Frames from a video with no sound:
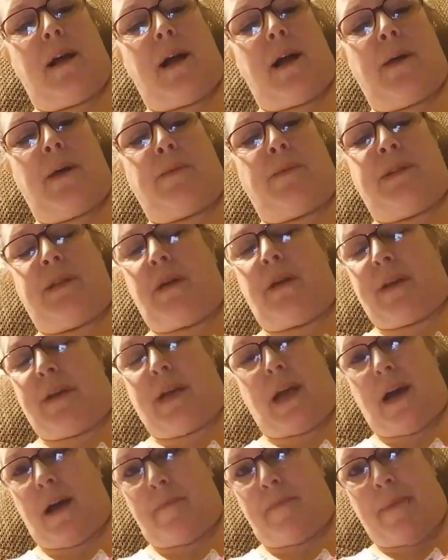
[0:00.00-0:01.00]
I will never
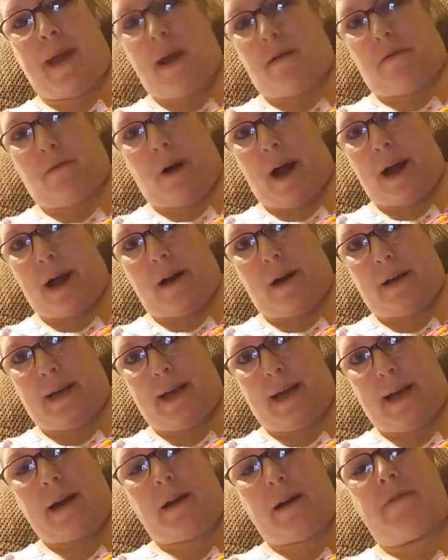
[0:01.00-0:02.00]
get a male rat
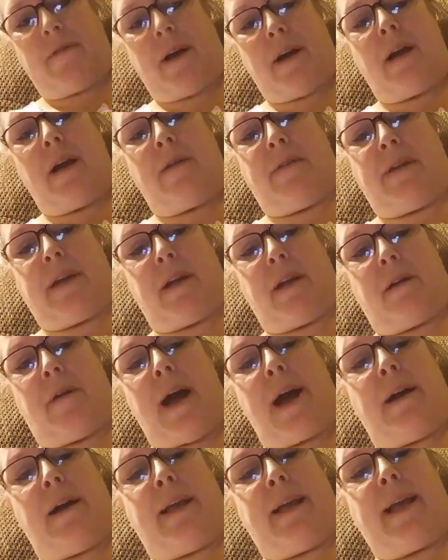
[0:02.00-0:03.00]
again. If I ever get a
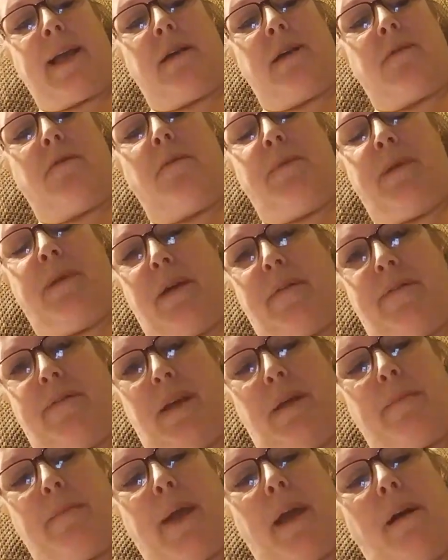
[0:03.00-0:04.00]
rat again, it will be a
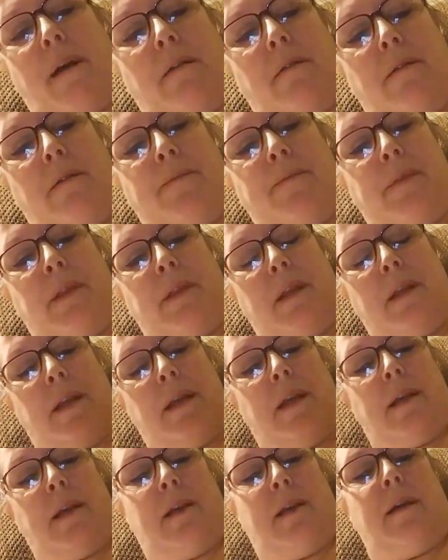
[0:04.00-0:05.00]
female.
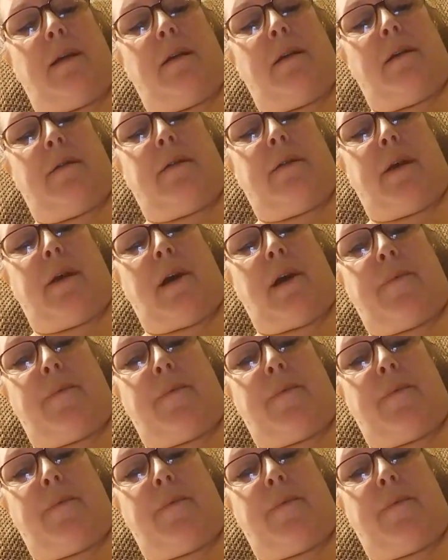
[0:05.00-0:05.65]
Yeah.